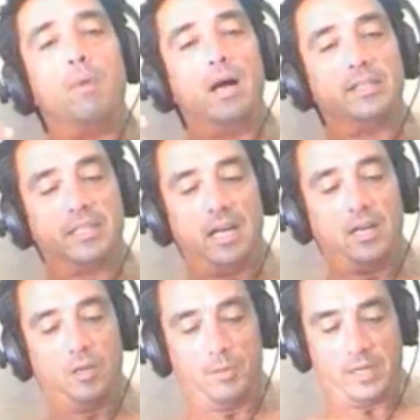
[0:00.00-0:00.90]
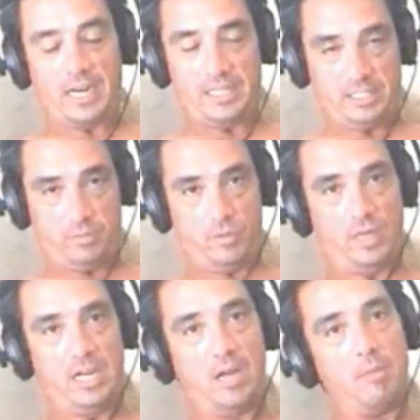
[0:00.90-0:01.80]
But uh, lubrication will
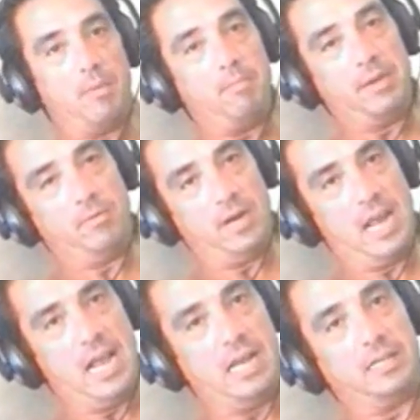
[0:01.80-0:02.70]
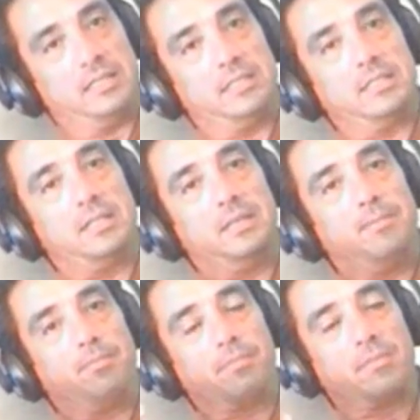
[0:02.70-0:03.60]
help. But be relaxed,
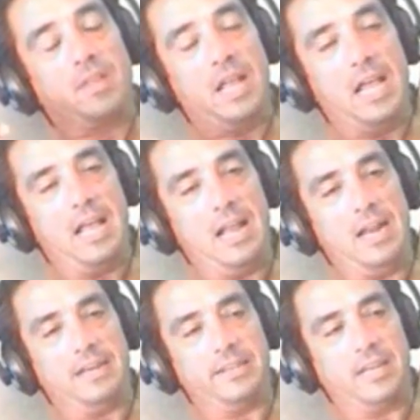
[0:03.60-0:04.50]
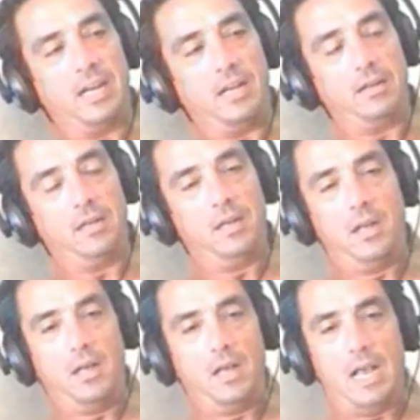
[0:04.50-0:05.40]
and
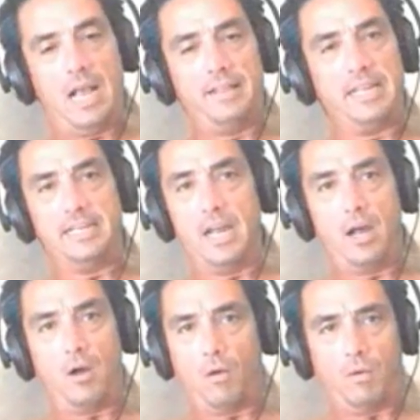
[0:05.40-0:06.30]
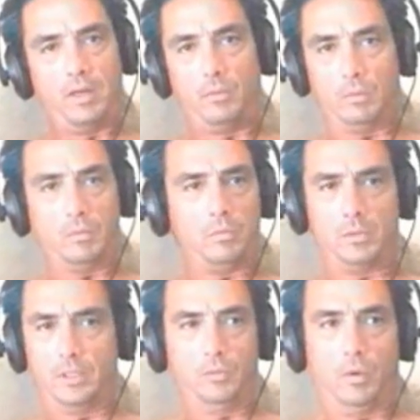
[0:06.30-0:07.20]
uh, and then no, it,
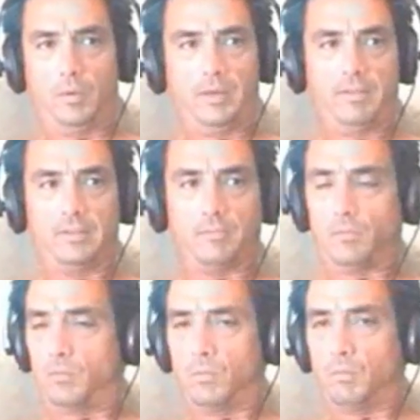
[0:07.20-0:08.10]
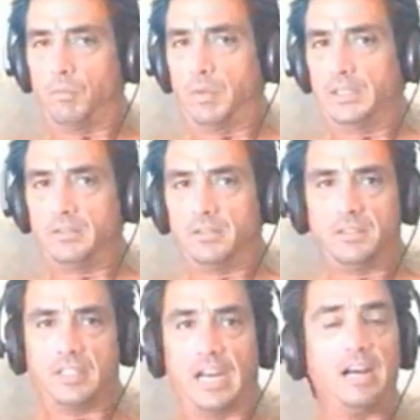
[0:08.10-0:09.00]
you won't even be
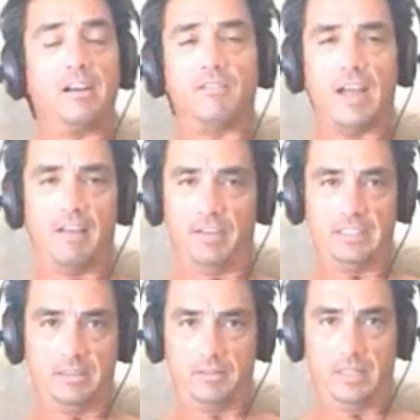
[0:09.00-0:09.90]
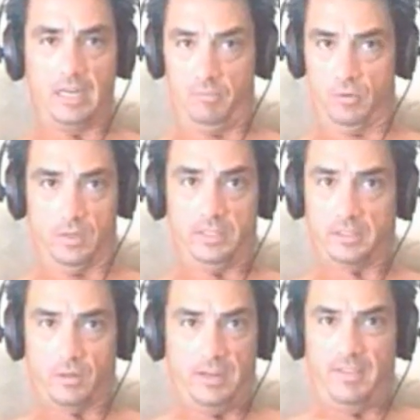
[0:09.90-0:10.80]
scared of having
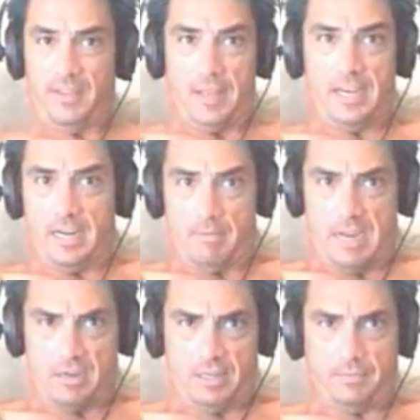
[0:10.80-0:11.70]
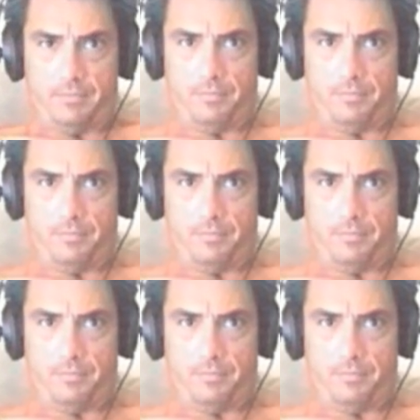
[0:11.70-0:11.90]
hemorrhoids or even thinking about it.